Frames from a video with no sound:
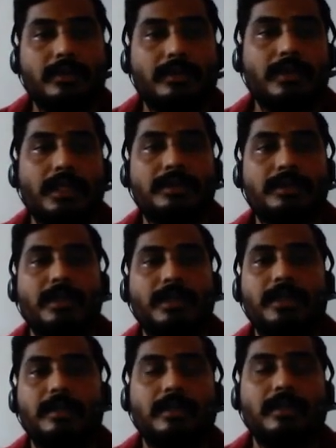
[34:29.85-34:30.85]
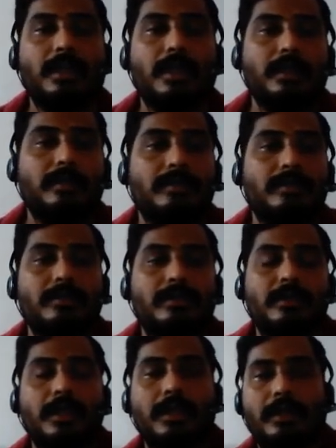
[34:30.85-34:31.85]
So that's why in order
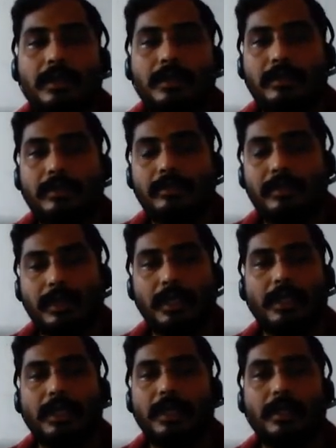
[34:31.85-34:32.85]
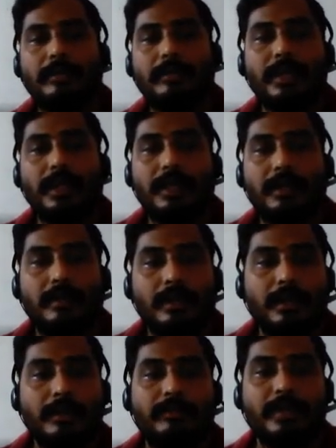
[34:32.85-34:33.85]
to take care of that
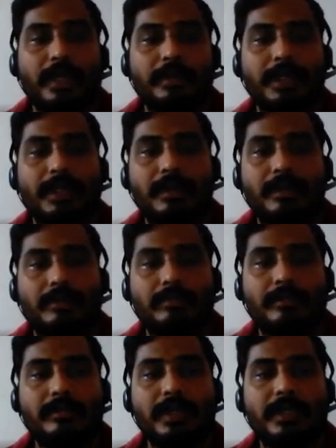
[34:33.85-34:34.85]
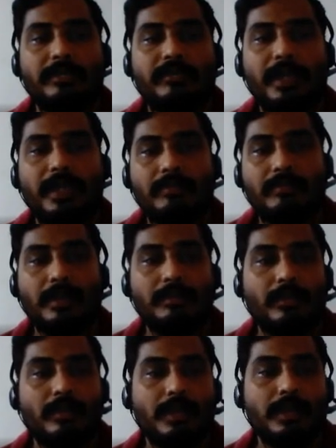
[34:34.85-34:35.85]
phenomena, we will define one
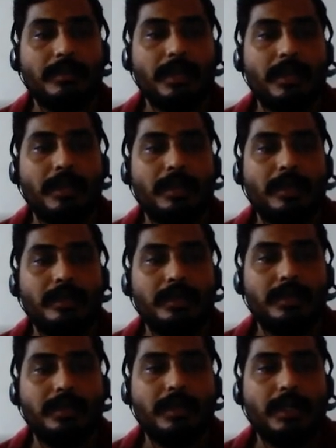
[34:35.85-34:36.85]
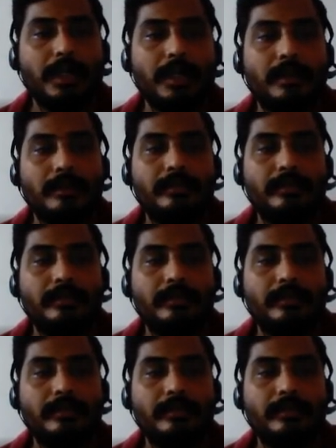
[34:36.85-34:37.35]
more term called strain.